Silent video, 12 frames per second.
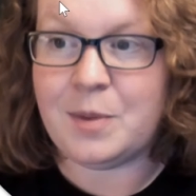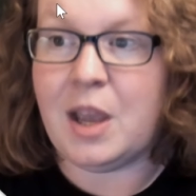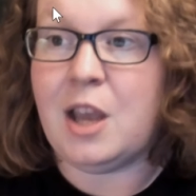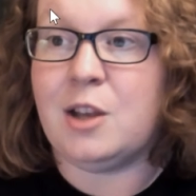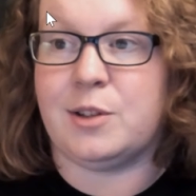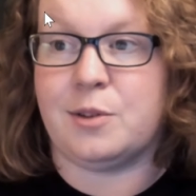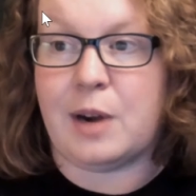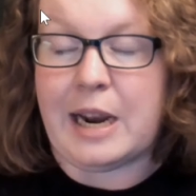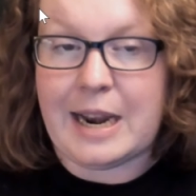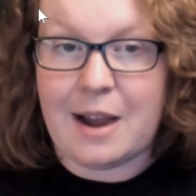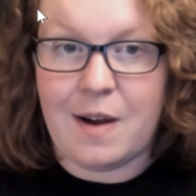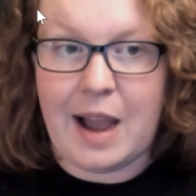So right
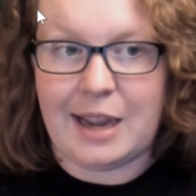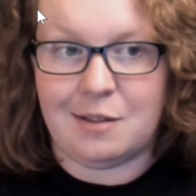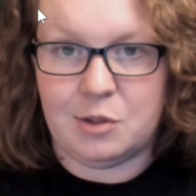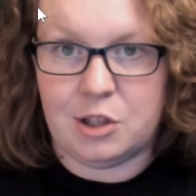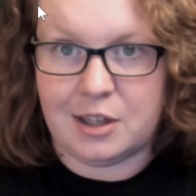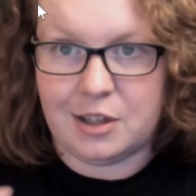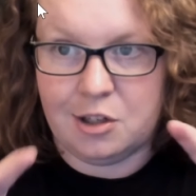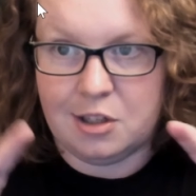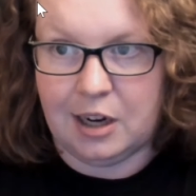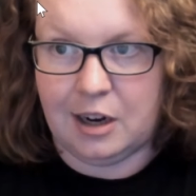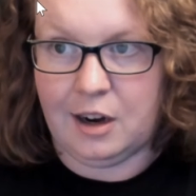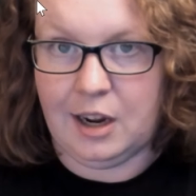now I am just
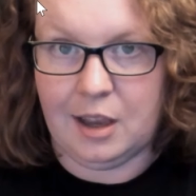sharing